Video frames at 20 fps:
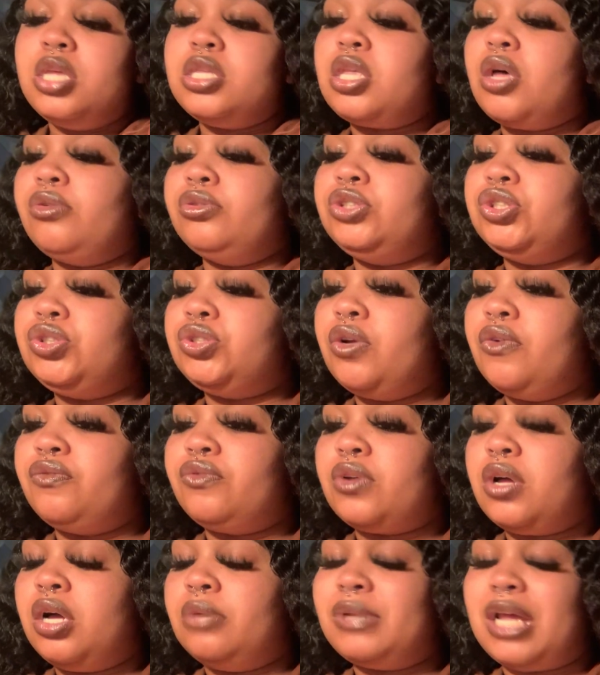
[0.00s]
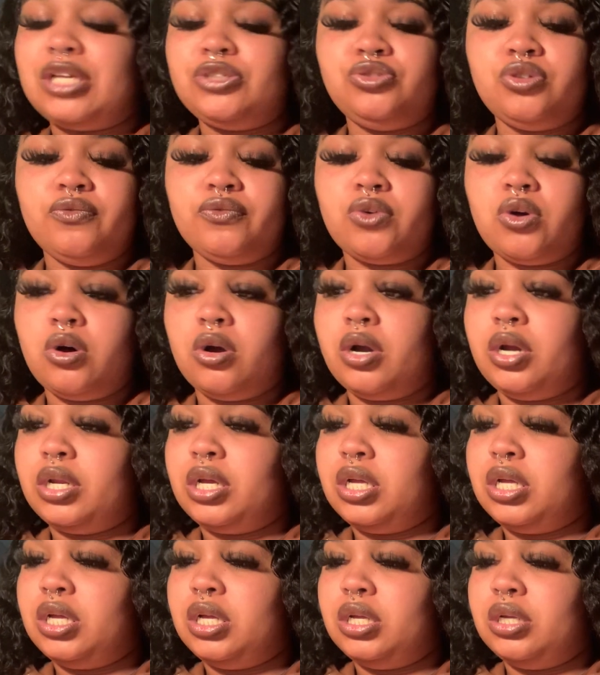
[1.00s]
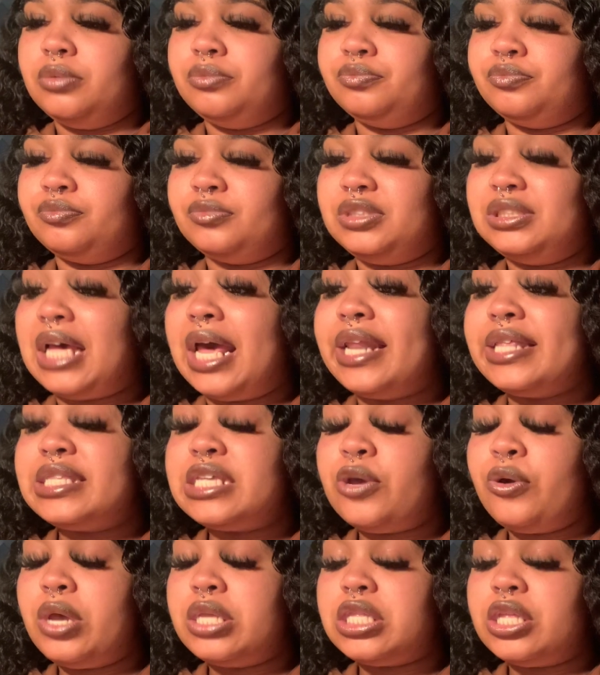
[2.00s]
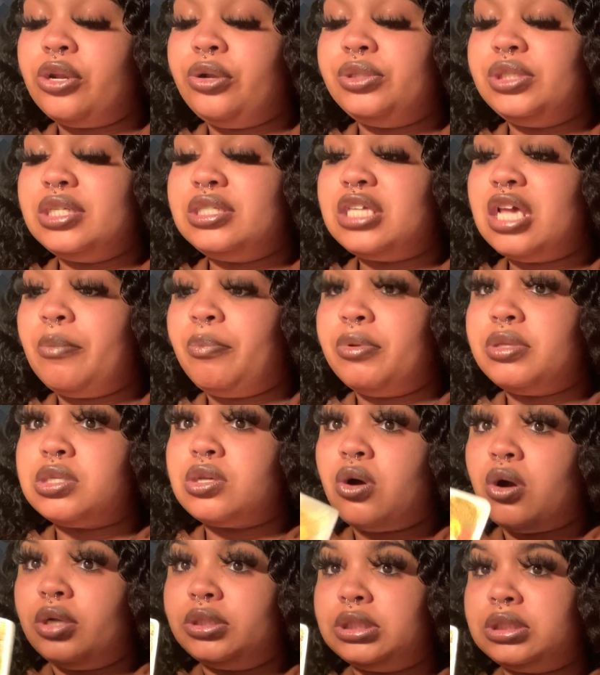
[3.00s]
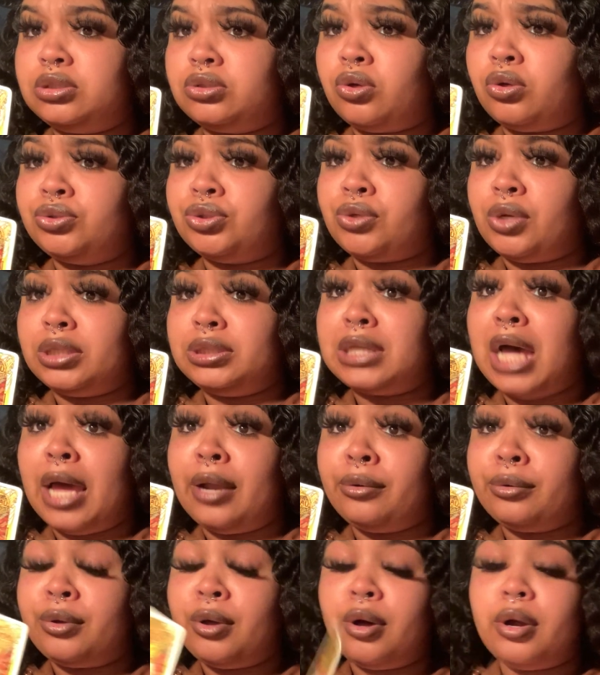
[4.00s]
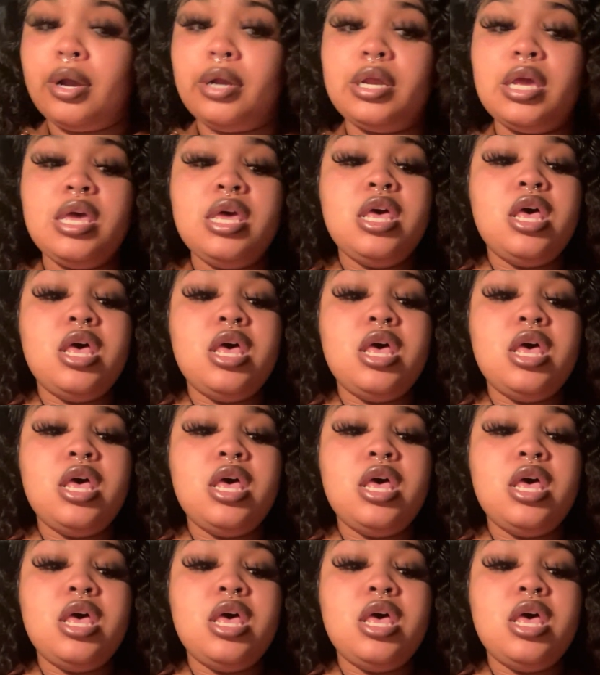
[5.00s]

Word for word: So strength, um, not strength card, um, Sagittarius energy temperance card. This is also the title card.